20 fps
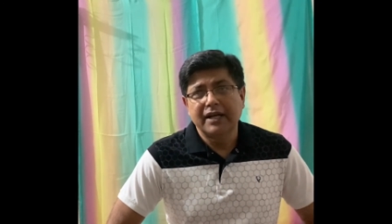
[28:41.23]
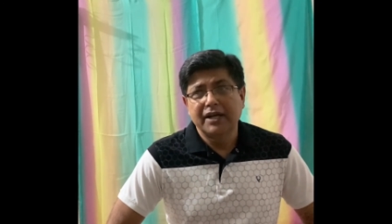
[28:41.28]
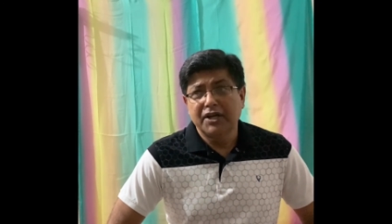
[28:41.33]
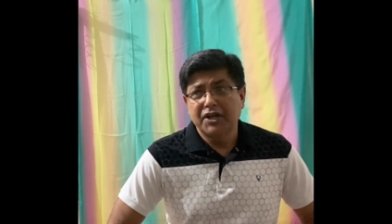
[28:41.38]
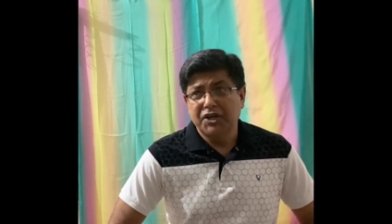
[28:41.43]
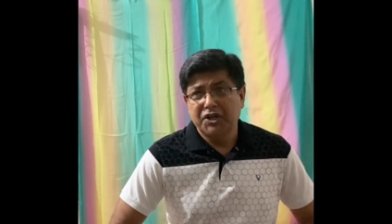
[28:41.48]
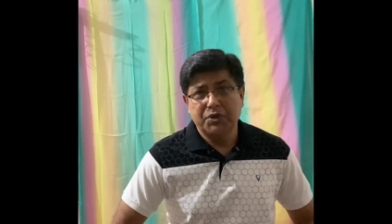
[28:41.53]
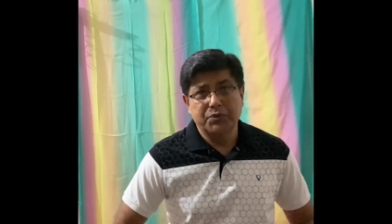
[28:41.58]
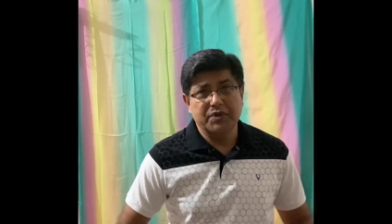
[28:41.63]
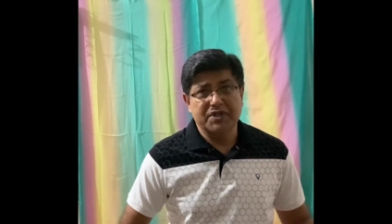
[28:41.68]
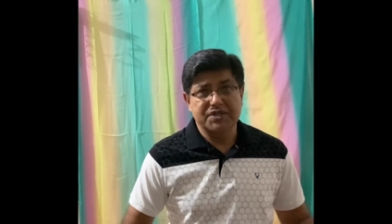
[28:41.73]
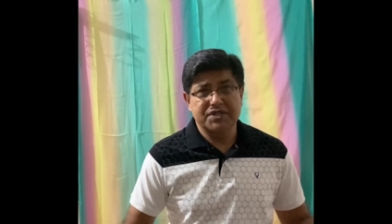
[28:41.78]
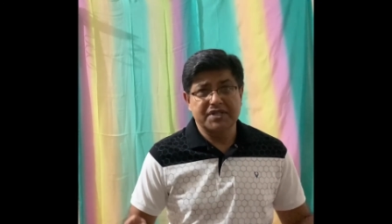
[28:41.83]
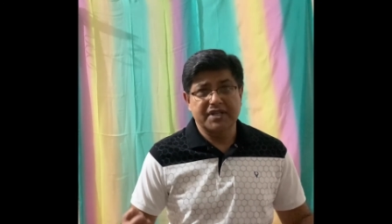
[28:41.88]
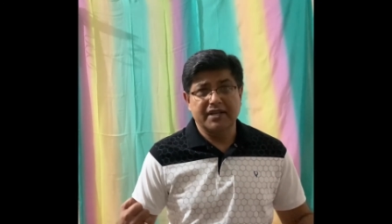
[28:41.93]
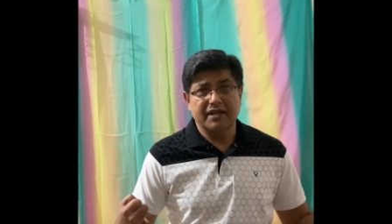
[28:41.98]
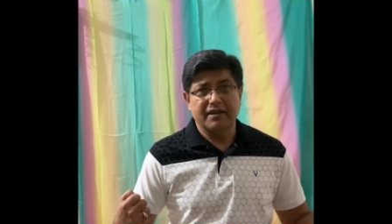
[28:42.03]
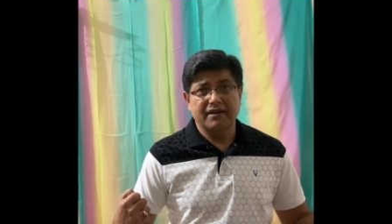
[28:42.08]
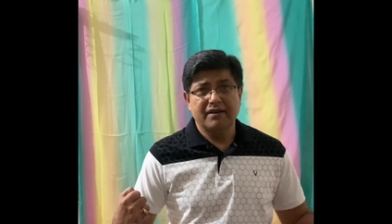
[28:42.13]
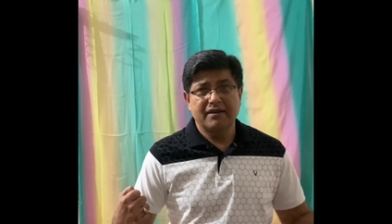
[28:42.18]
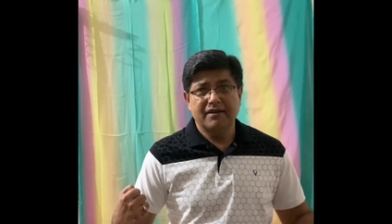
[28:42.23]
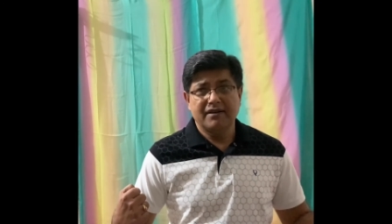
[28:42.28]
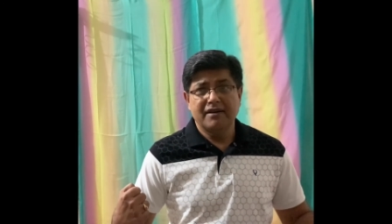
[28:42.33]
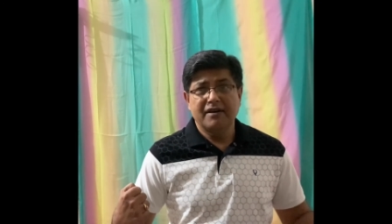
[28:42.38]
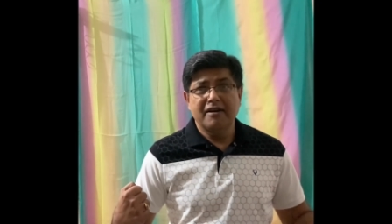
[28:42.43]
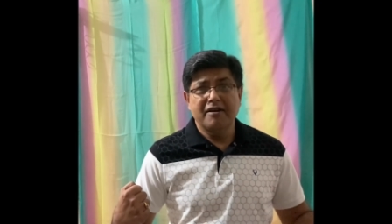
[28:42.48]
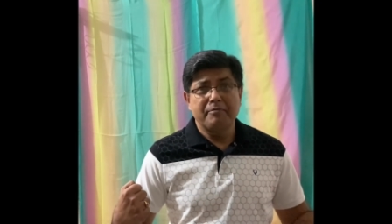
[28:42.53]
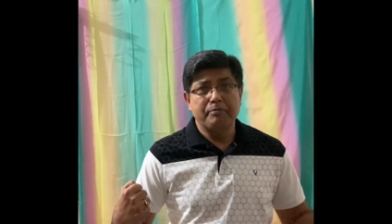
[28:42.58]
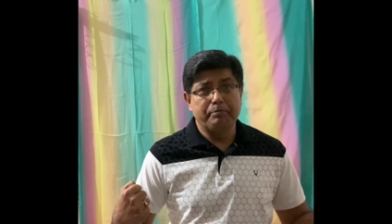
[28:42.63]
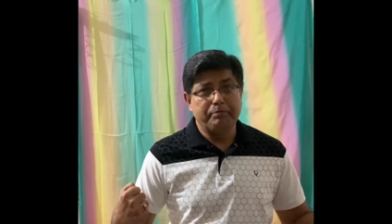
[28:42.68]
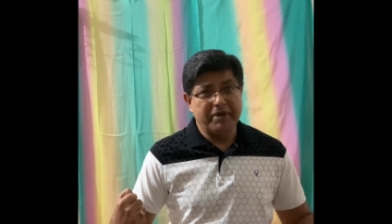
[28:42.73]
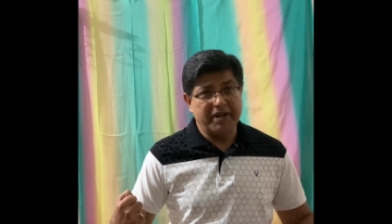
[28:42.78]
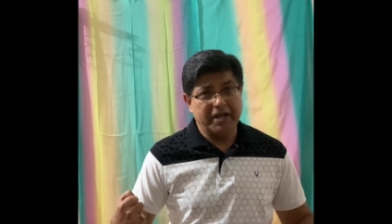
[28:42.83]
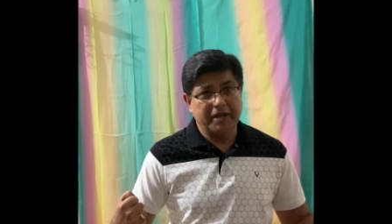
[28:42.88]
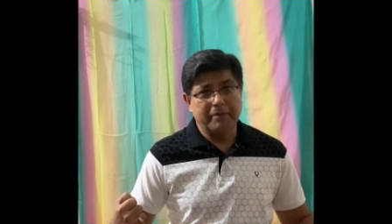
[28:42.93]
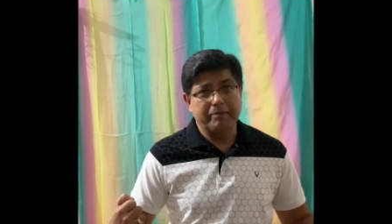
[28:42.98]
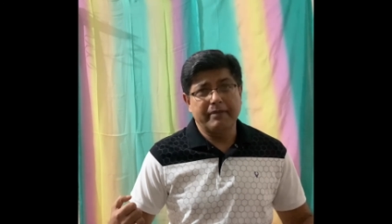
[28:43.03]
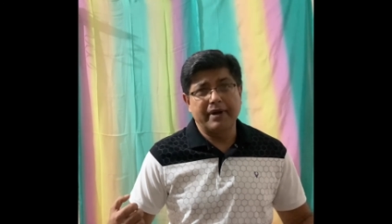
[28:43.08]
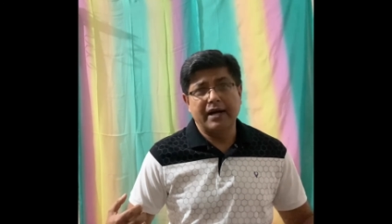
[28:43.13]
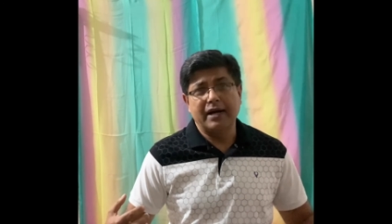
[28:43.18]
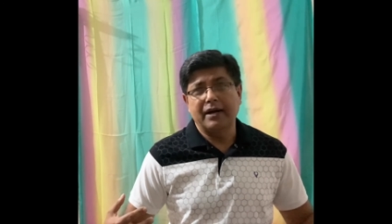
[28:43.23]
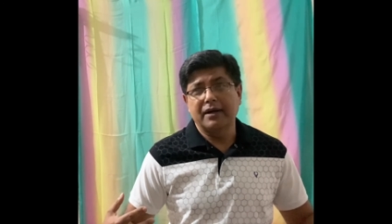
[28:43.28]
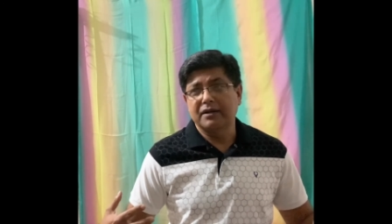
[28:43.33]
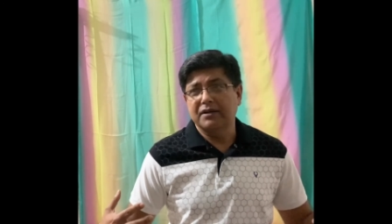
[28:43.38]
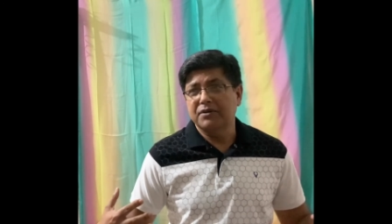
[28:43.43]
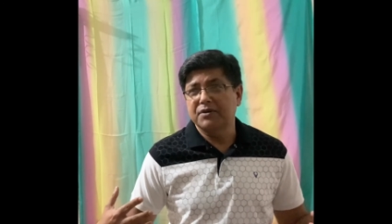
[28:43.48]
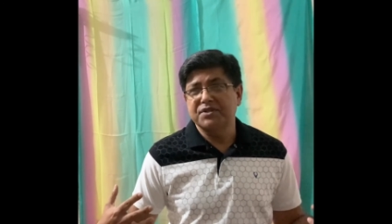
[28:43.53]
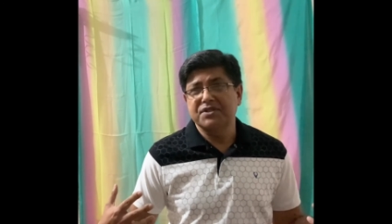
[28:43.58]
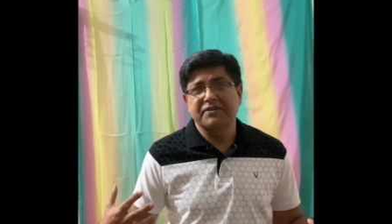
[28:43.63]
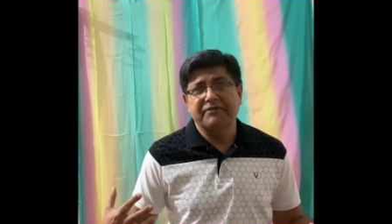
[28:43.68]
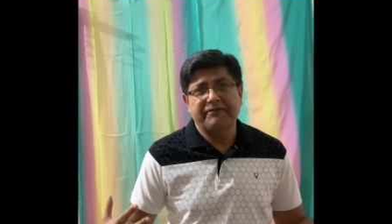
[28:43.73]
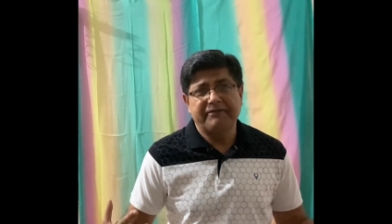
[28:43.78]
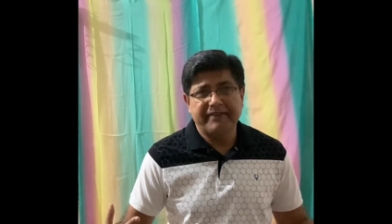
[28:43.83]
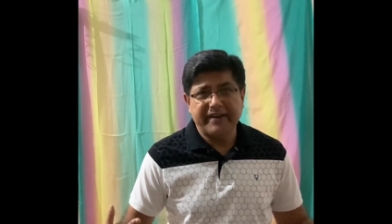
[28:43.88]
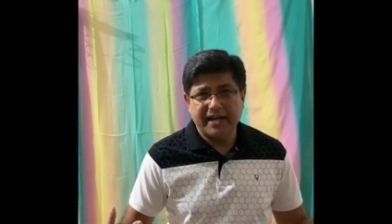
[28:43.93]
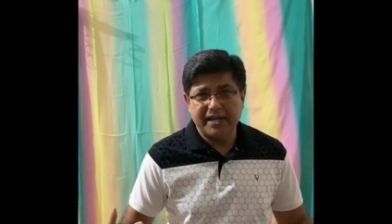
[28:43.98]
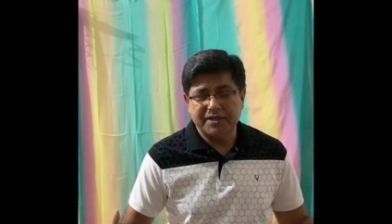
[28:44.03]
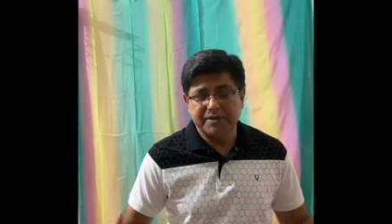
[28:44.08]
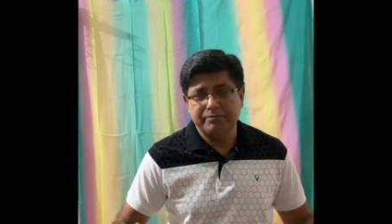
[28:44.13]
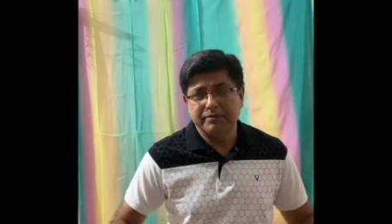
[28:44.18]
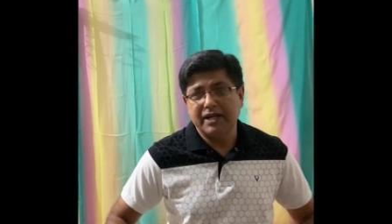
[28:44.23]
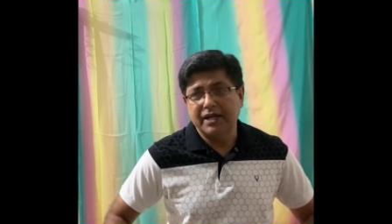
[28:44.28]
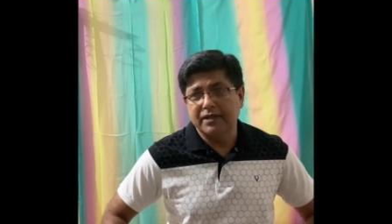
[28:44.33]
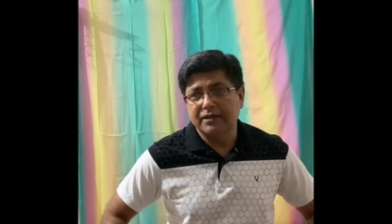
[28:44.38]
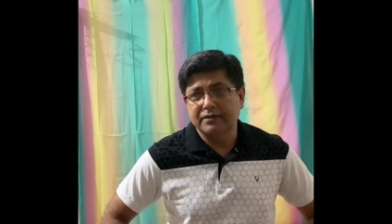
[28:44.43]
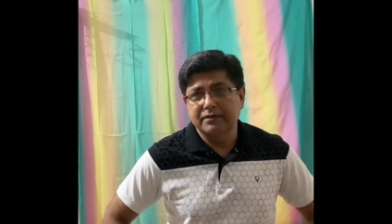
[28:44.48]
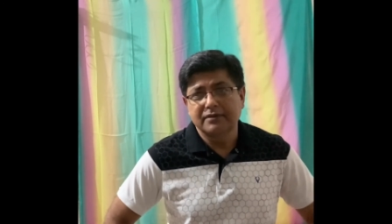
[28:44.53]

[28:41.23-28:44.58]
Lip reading: He was a big man, he was a fat man,